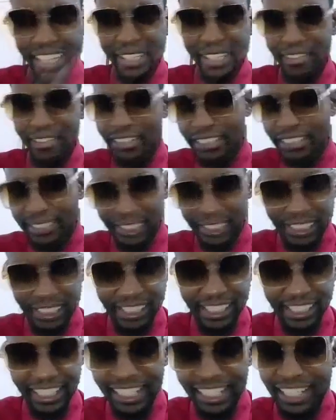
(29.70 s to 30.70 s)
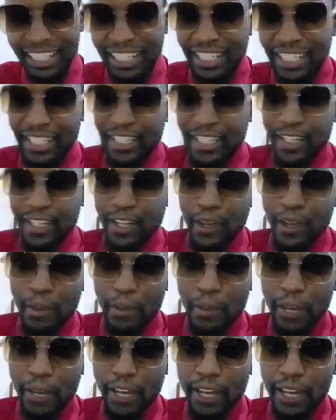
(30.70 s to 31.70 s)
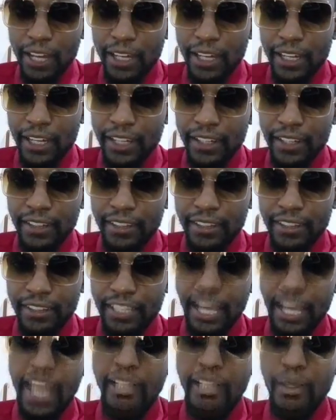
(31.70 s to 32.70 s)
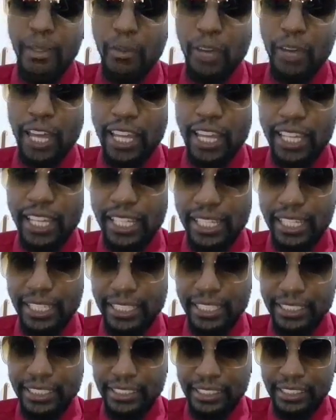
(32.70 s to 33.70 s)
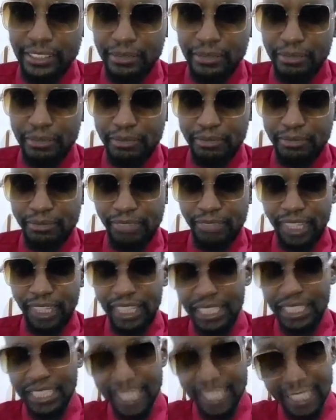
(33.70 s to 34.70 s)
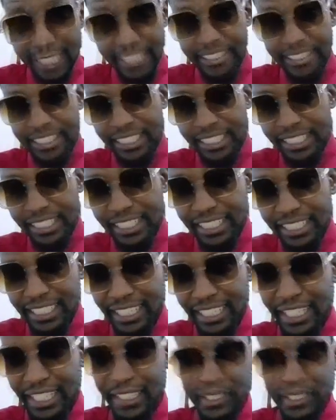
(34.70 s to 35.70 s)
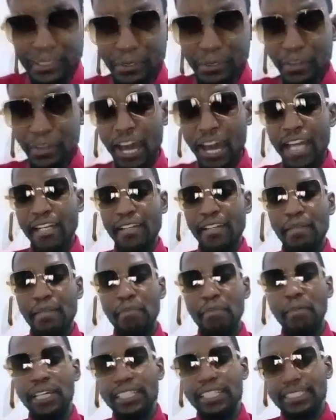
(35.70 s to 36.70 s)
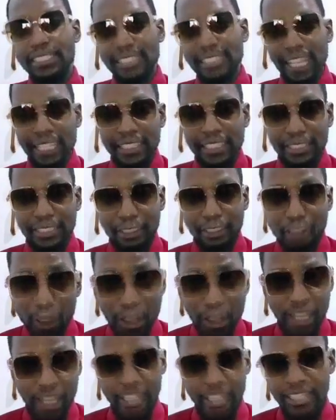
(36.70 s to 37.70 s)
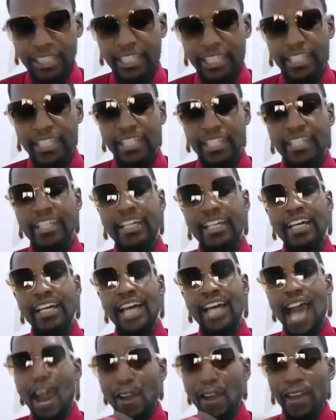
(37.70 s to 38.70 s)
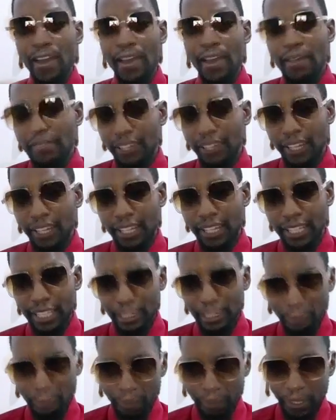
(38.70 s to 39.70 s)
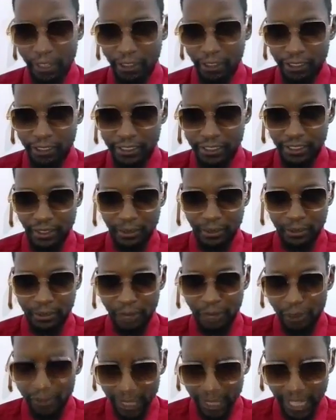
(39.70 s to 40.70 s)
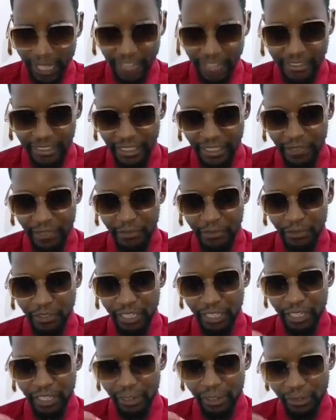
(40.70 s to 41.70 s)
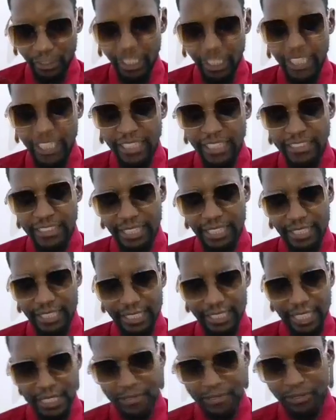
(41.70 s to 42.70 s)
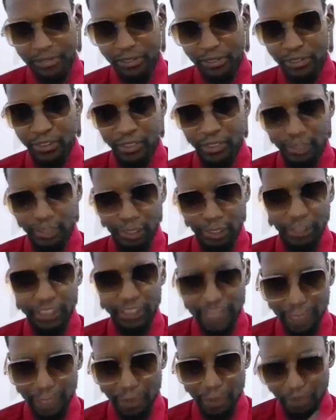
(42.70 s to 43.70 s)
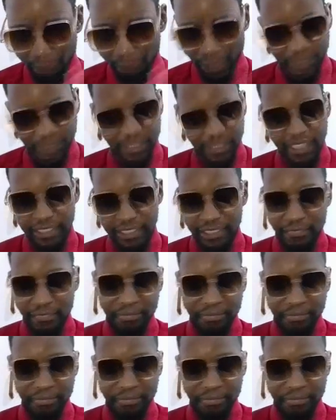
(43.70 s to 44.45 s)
interested. The other way is easy and it's fun, but it takes longer. However, it builds the foundation for a really successful long-term business.